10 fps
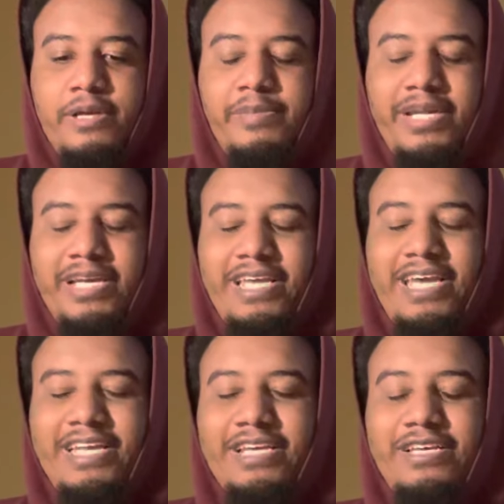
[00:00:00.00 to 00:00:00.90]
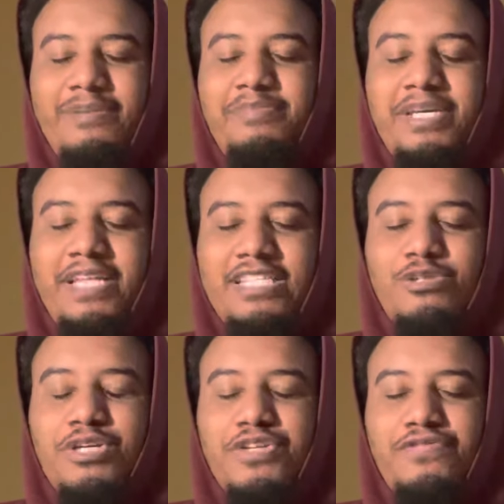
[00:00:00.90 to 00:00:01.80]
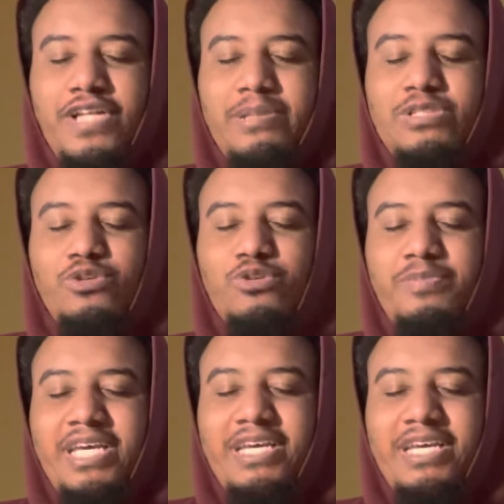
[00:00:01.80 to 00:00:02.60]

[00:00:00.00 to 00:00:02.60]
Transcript: But again, it could be that twin flame soulmate